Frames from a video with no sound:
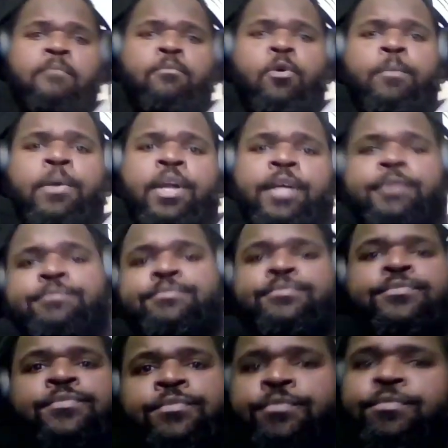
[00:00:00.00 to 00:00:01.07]
Get more money.
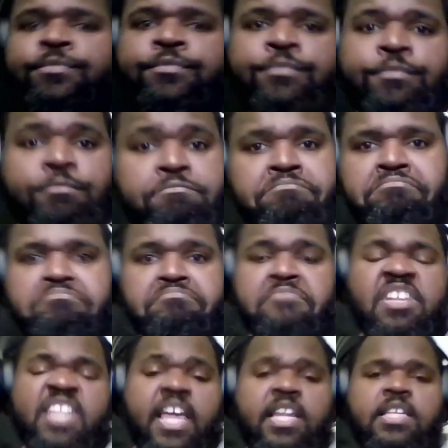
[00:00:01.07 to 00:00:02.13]

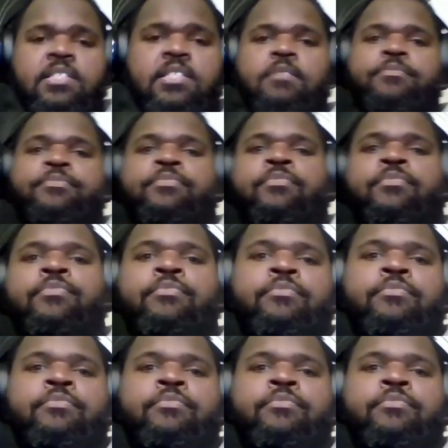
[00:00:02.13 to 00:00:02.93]
It's that easy.